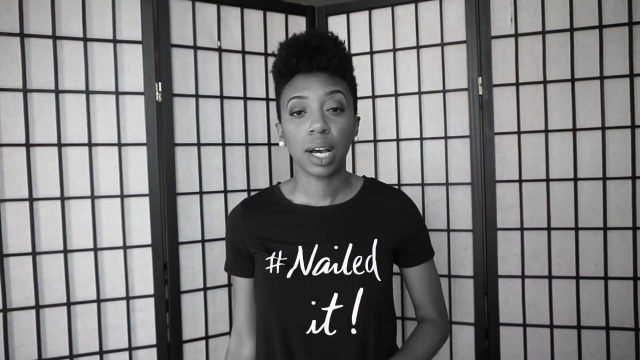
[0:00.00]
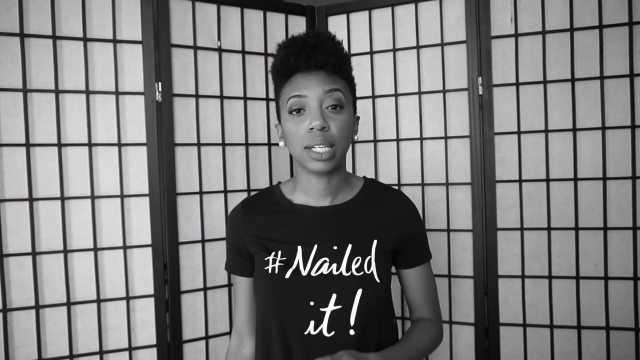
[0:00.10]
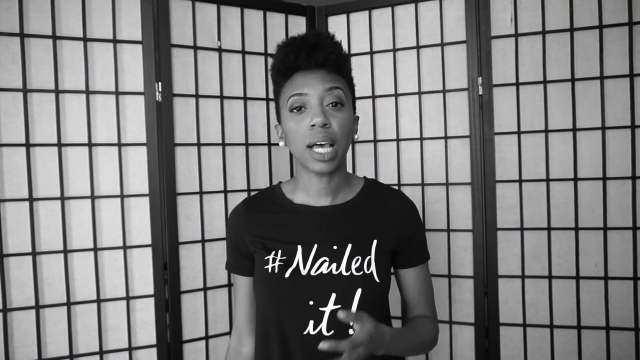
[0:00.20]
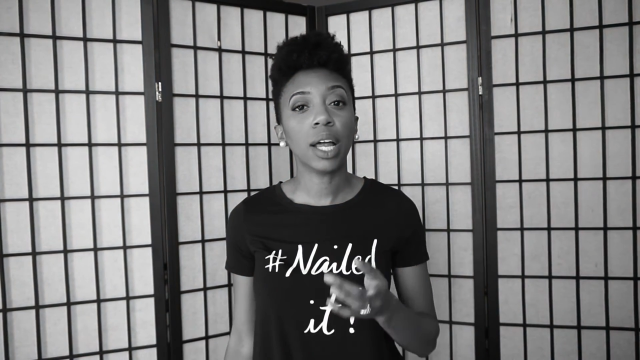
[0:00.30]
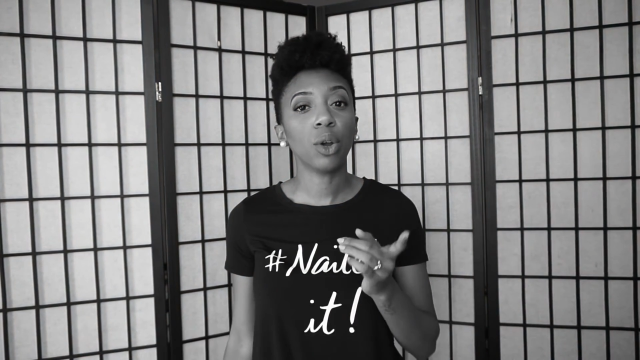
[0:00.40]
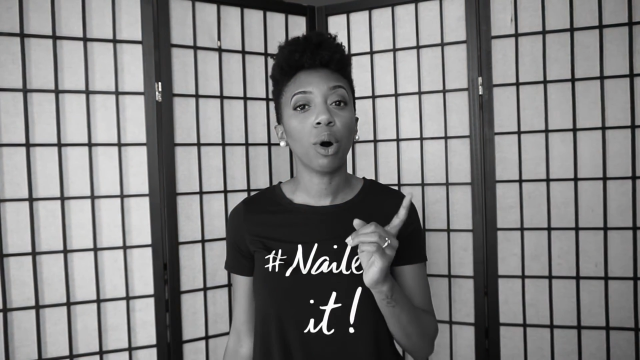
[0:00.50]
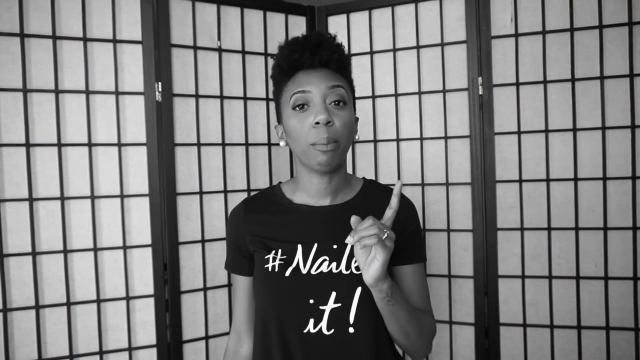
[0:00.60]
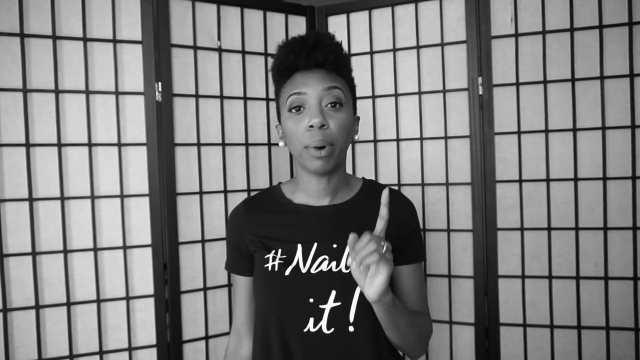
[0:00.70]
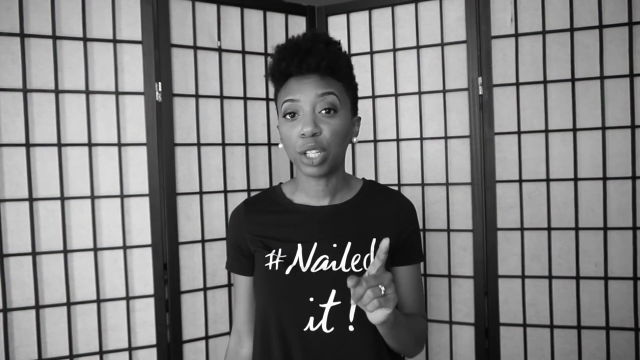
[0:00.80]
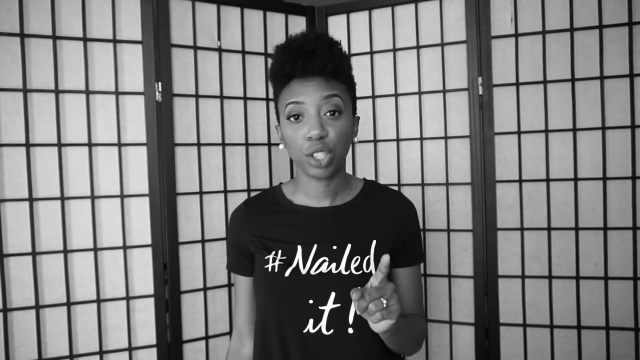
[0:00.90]
Because I know a
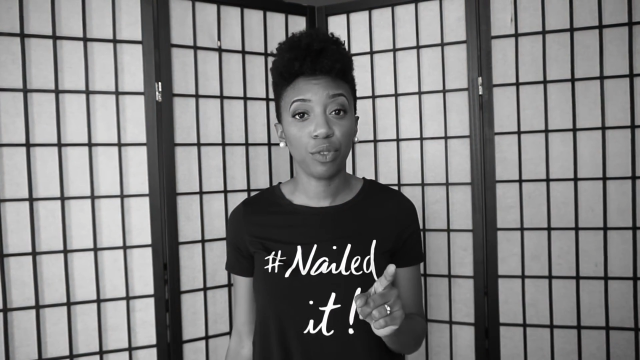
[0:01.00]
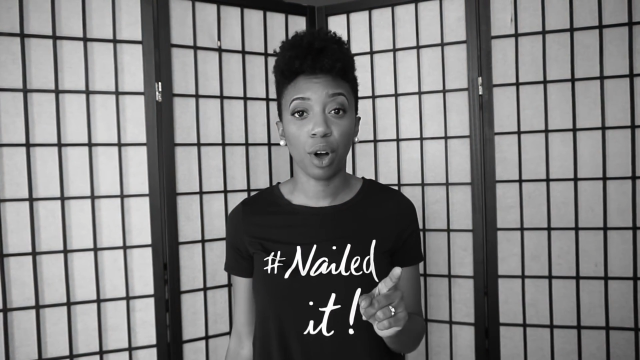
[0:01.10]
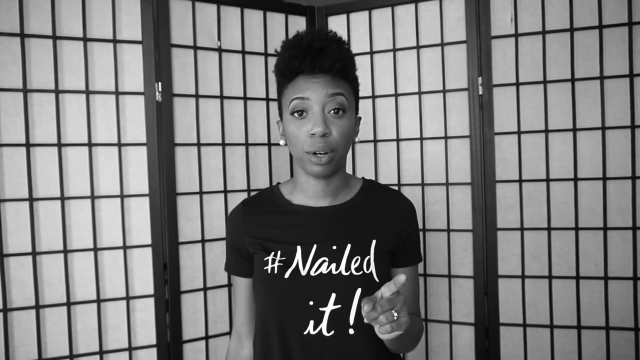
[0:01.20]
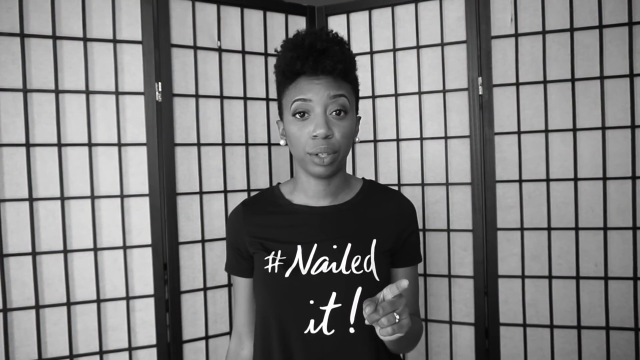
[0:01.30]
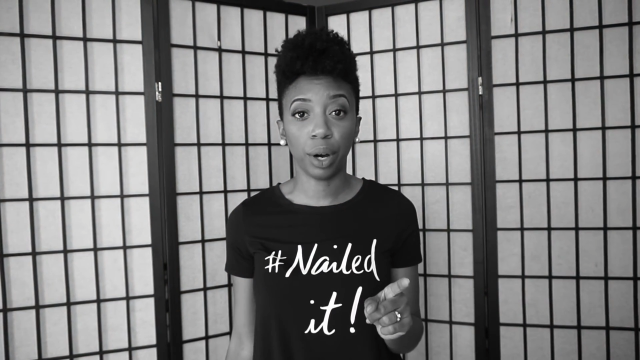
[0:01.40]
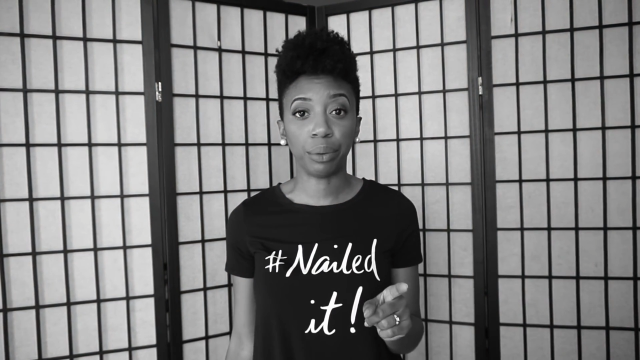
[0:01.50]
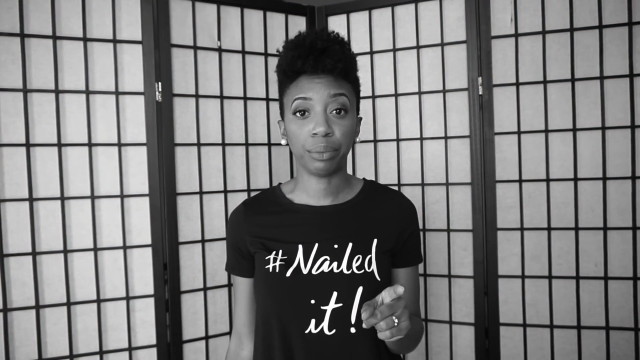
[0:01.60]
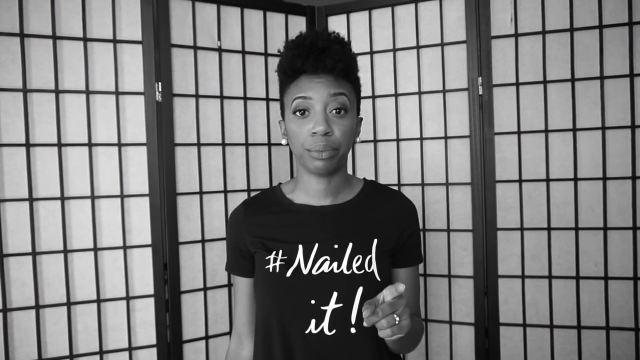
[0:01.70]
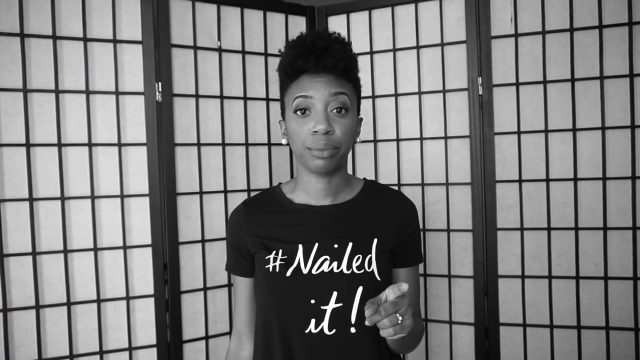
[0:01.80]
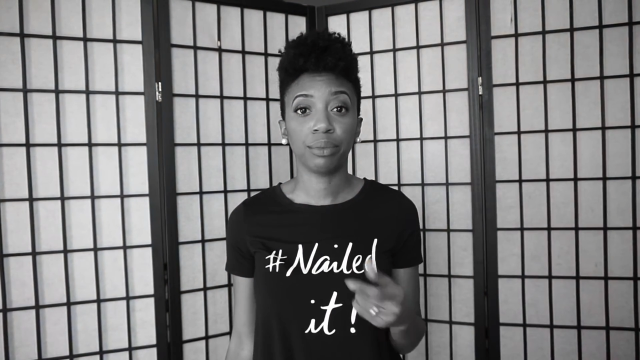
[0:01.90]
bunch of y'all don't.
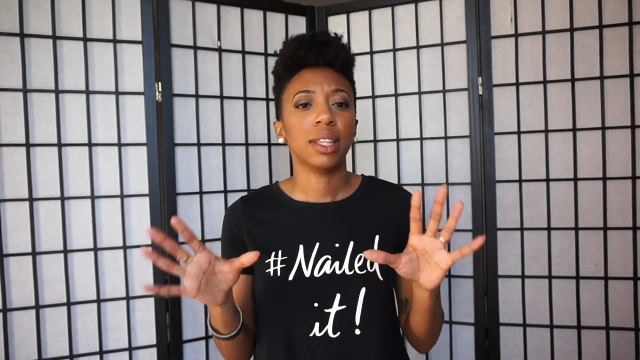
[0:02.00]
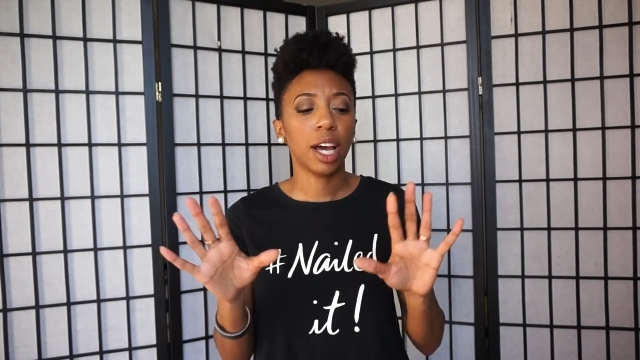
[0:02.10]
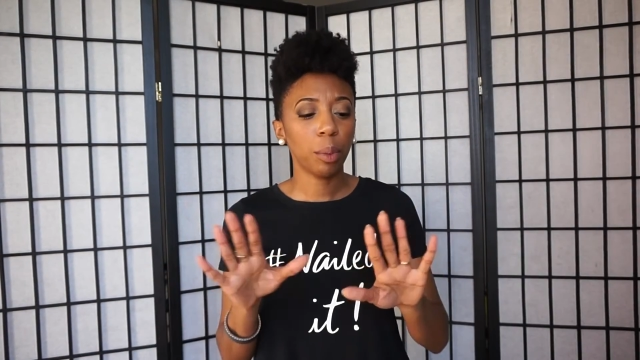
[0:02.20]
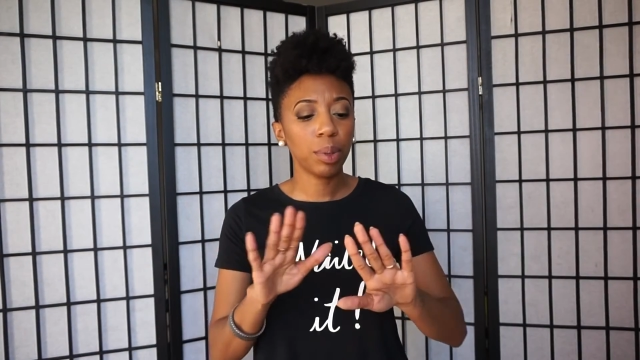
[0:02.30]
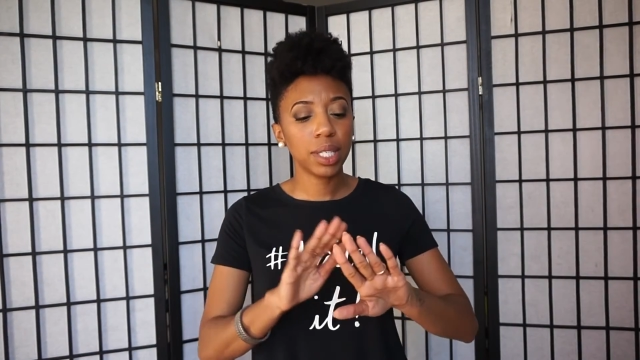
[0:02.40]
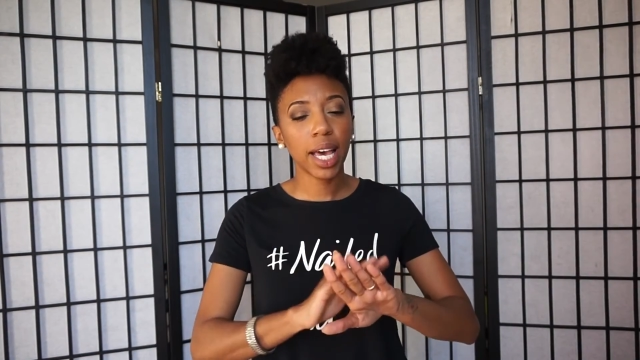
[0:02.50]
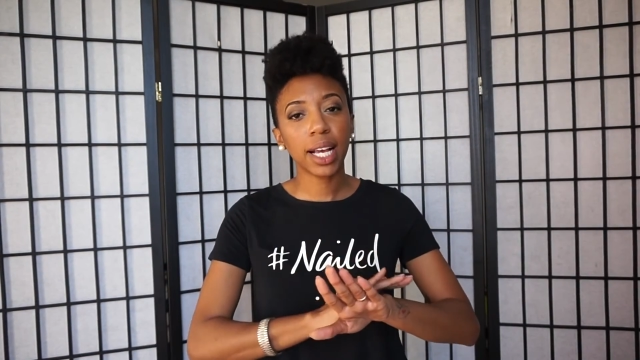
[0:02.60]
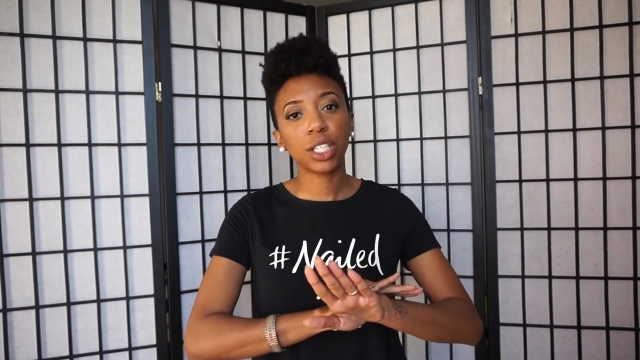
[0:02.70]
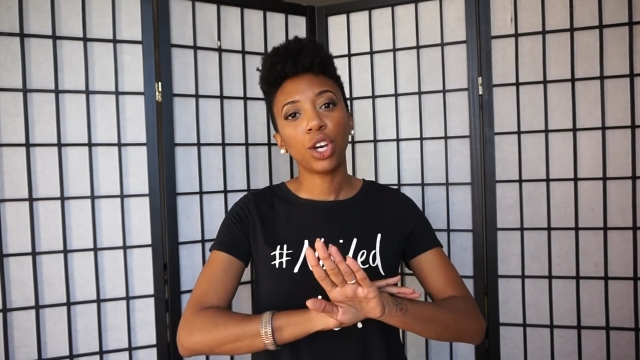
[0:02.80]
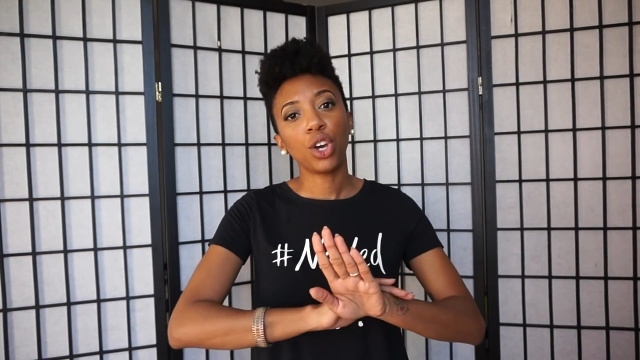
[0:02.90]
That'll
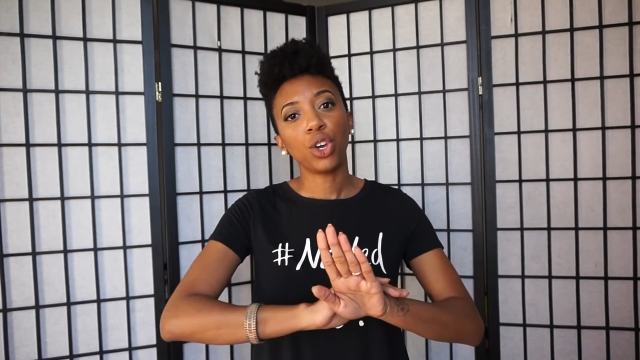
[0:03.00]
protect